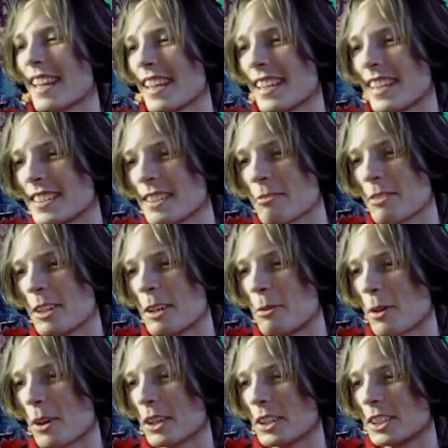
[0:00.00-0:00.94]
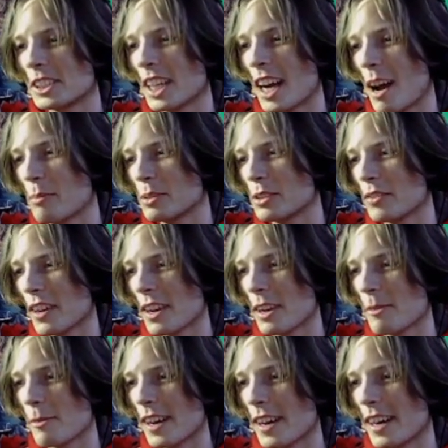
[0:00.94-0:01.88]
into real world jobs
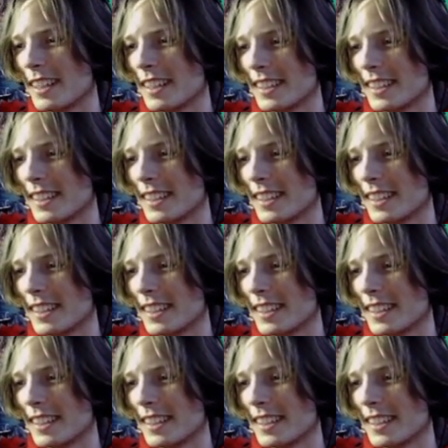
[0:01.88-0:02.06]
very well.